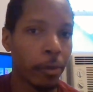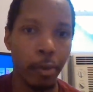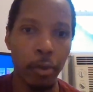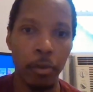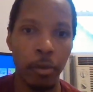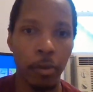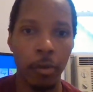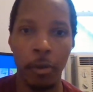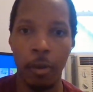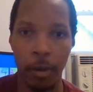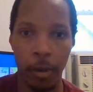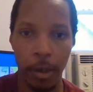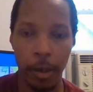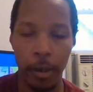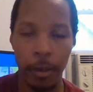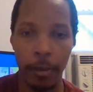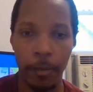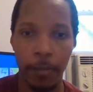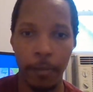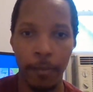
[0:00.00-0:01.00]
through Laura
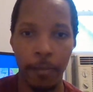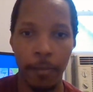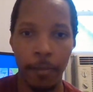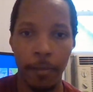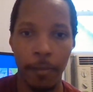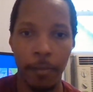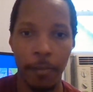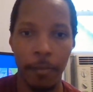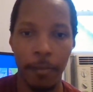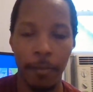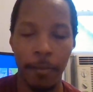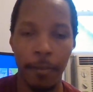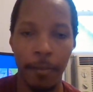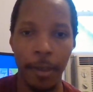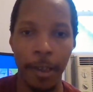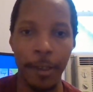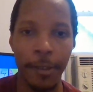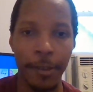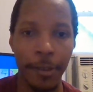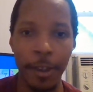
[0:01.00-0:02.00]

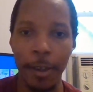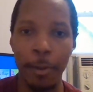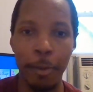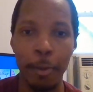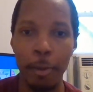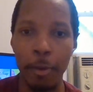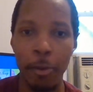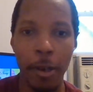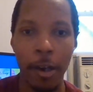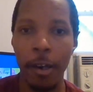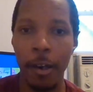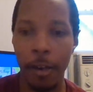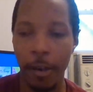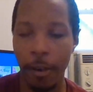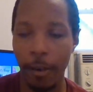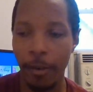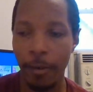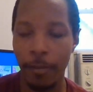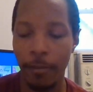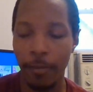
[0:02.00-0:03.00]
instead of through
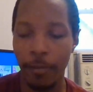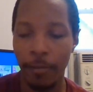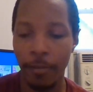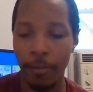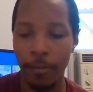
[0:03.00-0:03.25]
her.